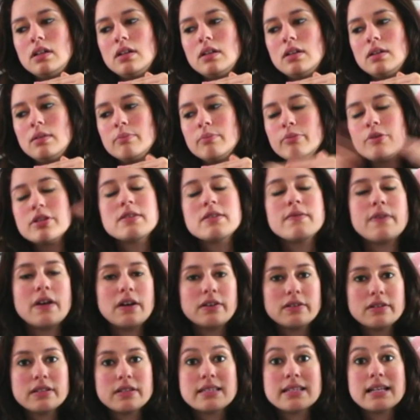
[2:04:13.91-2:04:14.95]
Prince of Hell
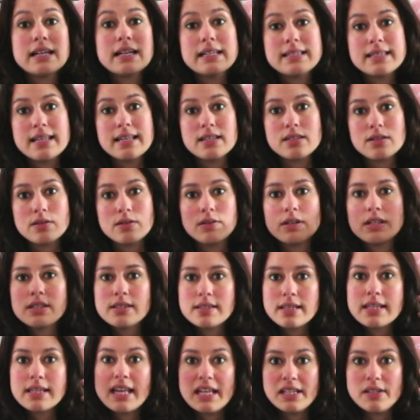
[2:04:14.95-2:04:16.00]
is Azazel. It's
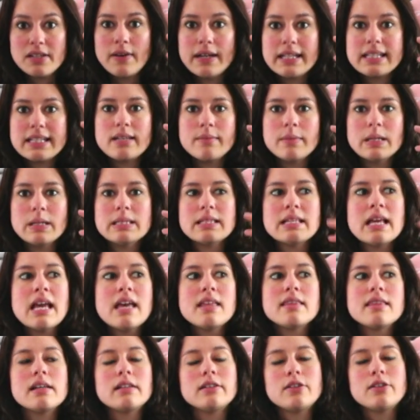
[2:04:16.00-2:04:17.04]
the yellow-eyed demons
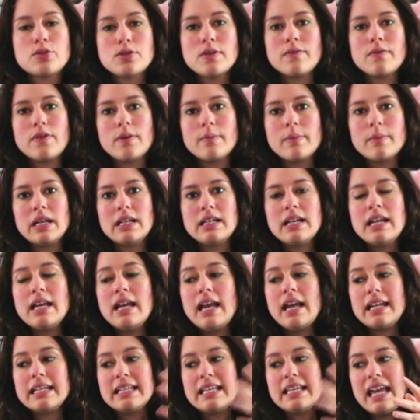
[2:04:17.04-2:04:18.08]
that Lucifer made.
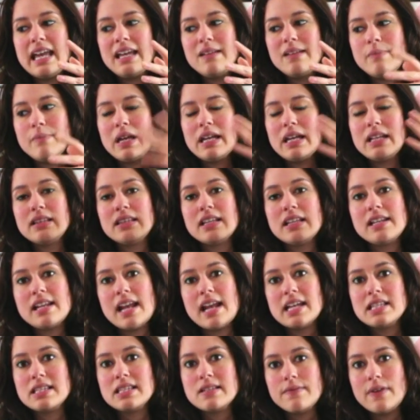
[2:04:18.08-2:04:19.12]
And Cain made the
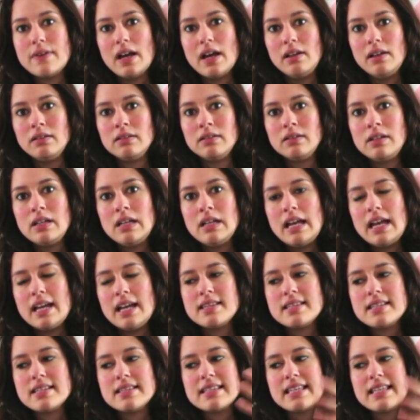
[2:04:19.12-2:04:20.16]
Knights of Hell. And
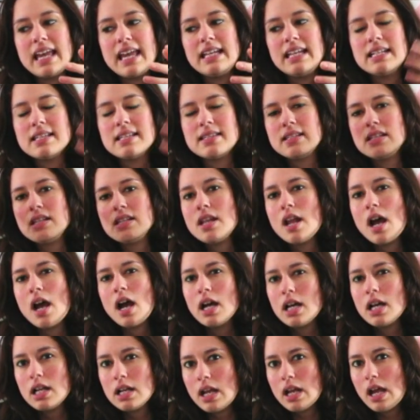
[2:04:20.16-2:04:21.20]
since Cain is
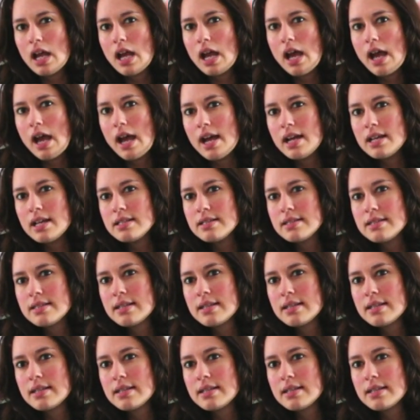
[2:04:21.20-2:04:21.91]
not as